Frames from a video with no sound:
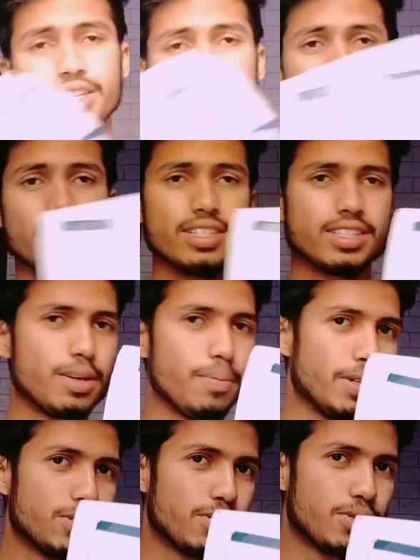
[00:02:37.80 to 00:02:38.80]
it, uh, it
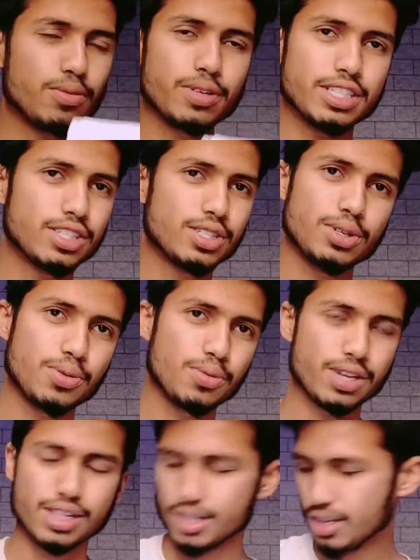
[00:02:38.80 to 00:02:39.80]
depends on you which you
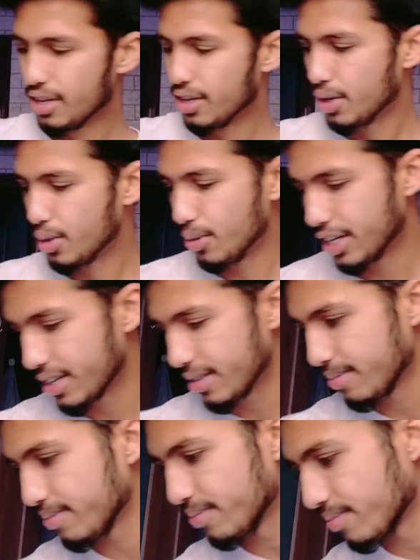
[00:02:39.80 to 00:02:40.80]
will do it.